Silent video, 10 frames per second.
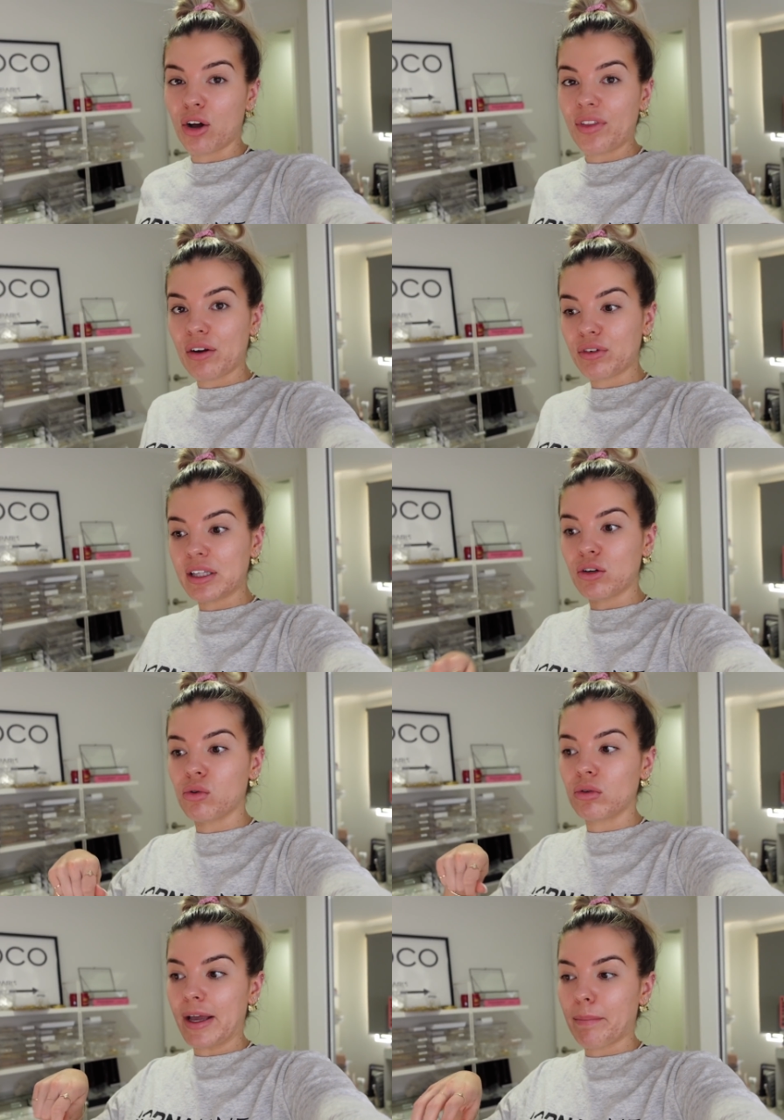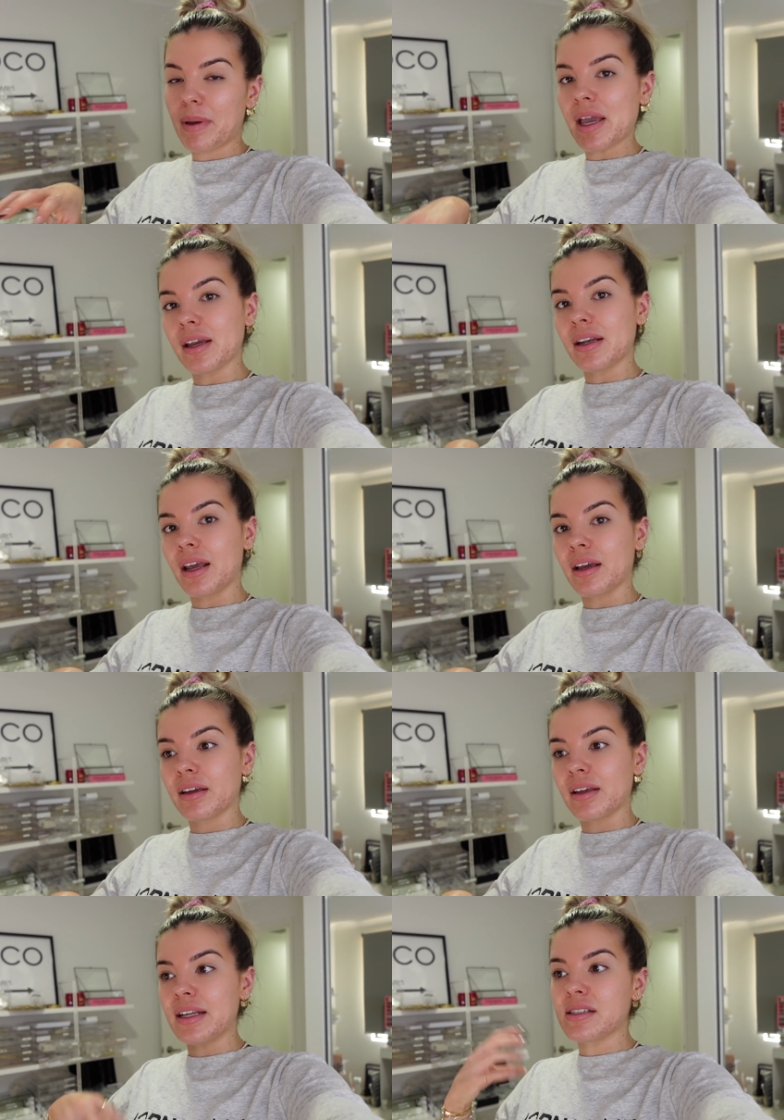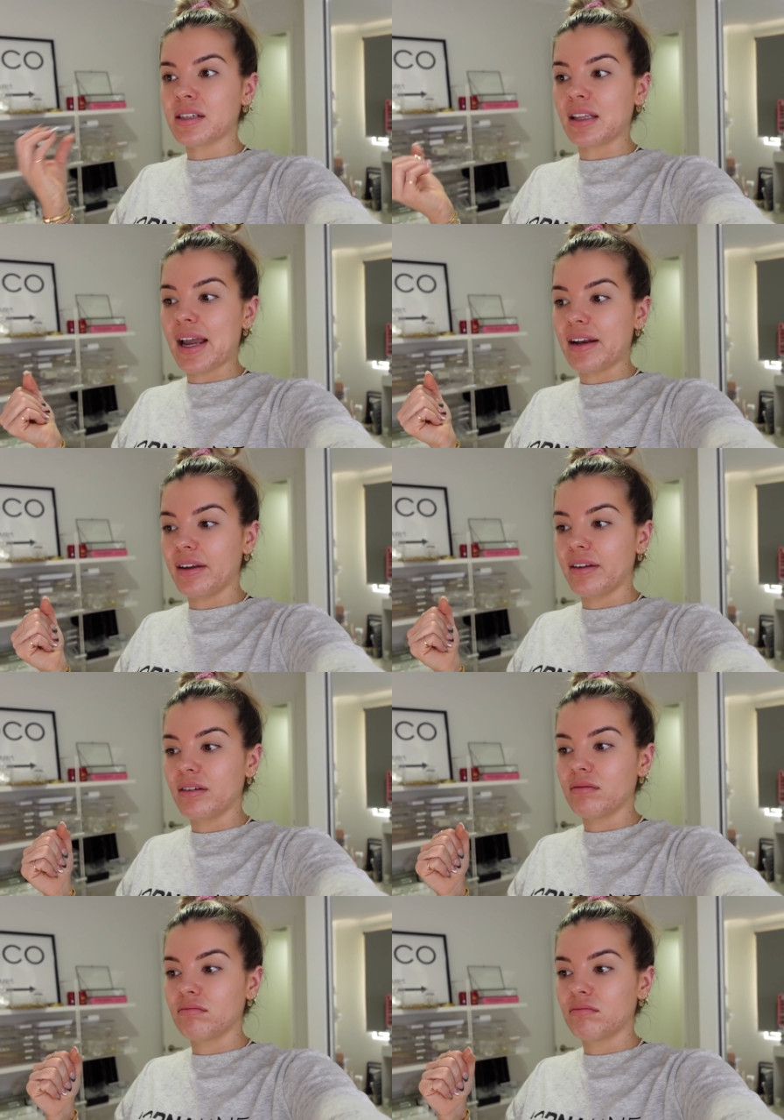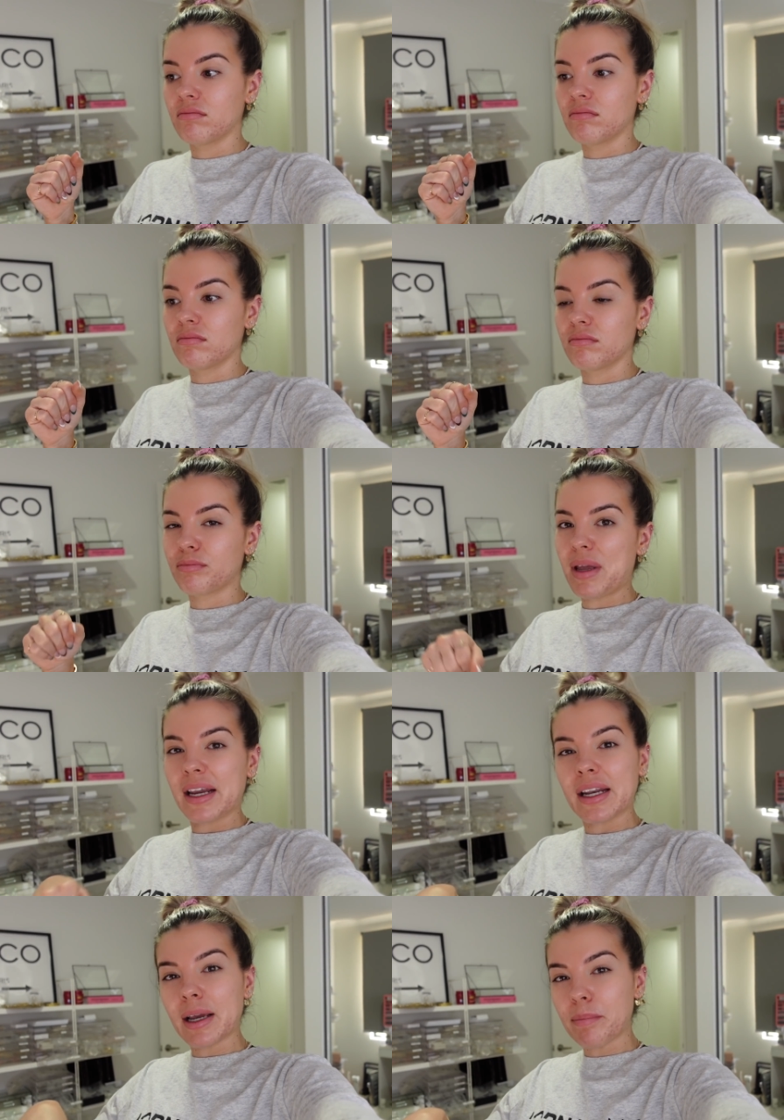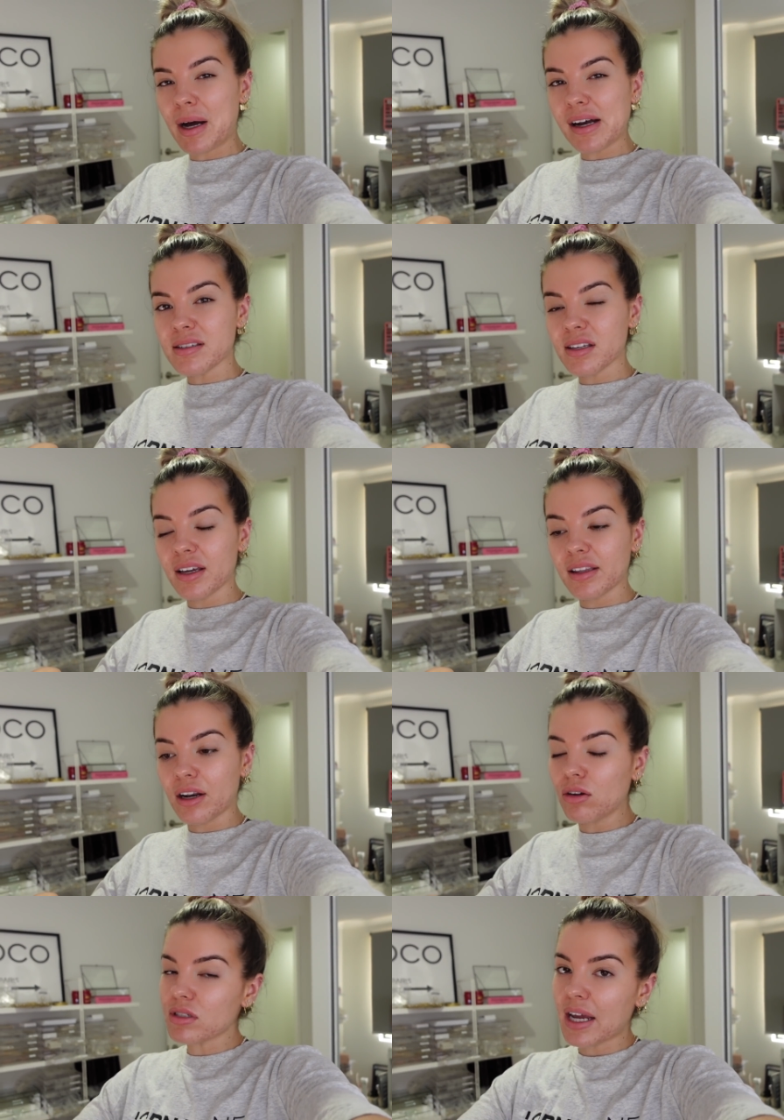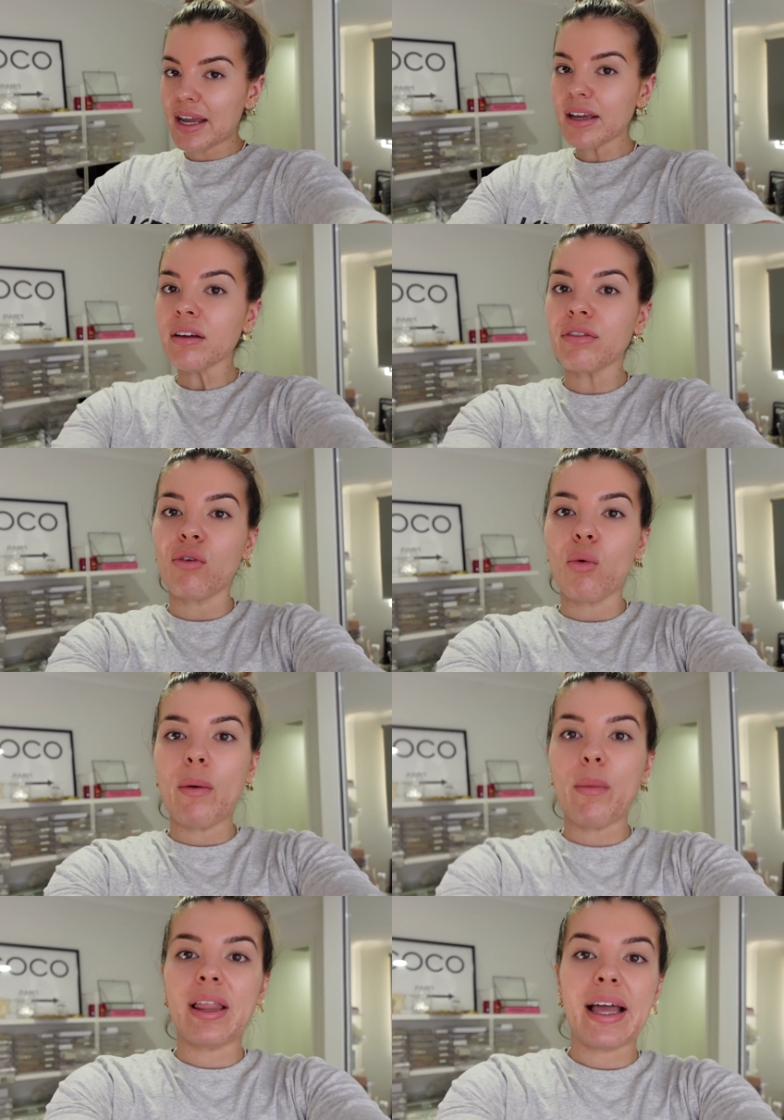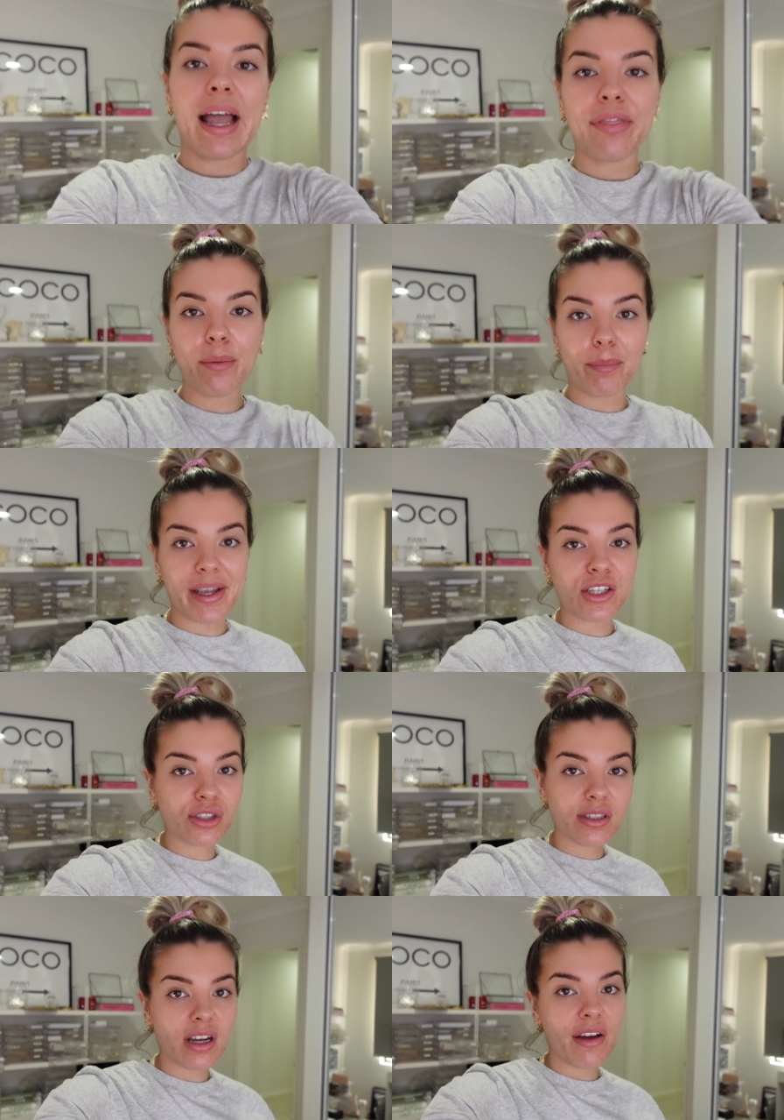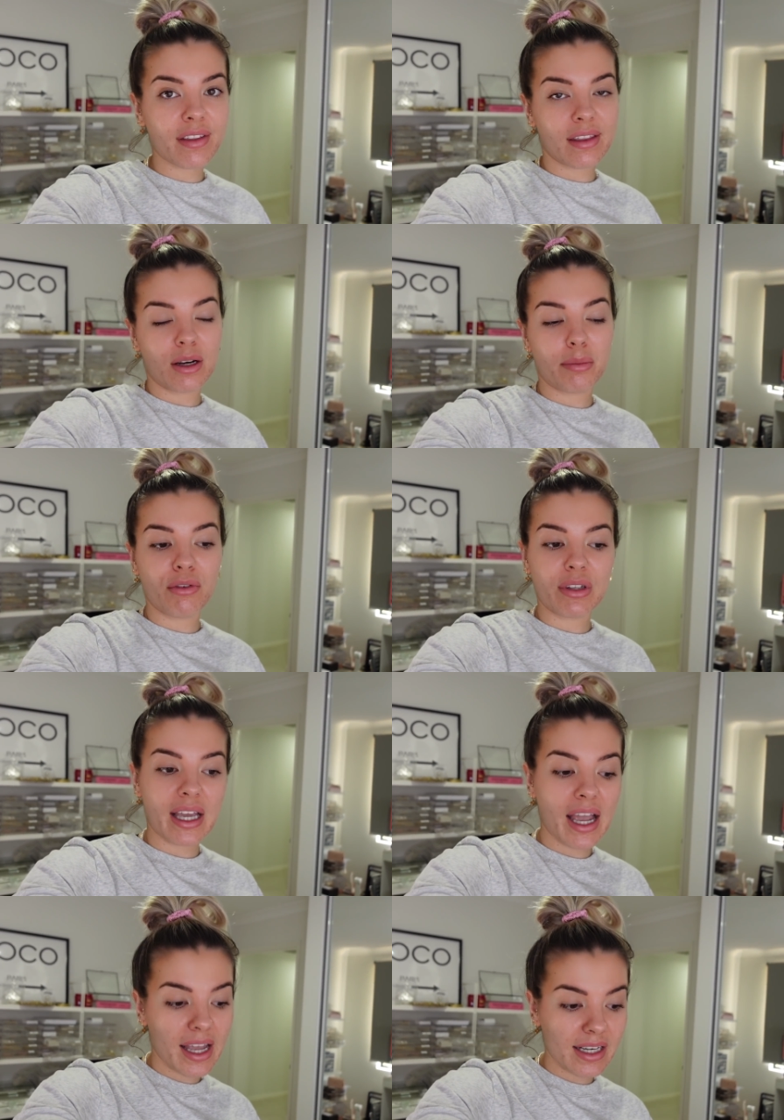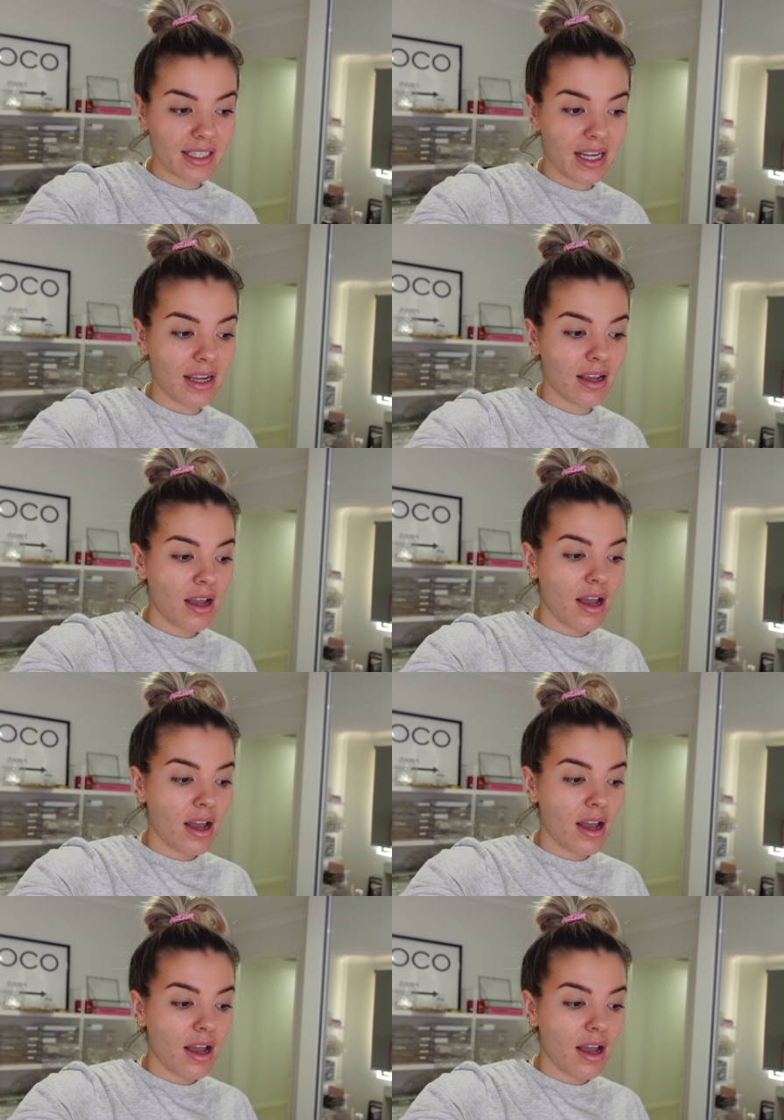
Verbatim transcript: got that really cool like insulated picnic basket that I'll take for when we're like at the beach and stuff. I think that'd be really handy.